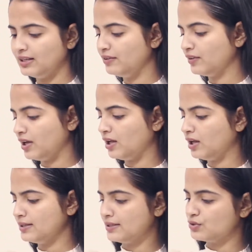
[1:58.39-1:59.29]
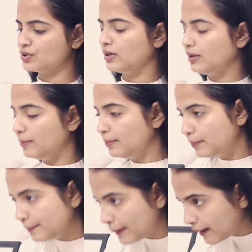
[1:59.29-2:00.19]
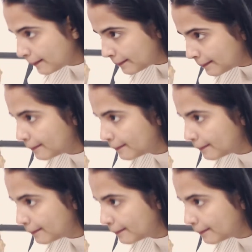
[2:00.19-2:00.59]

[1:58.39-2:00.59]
Nivea Essential Lip Balm.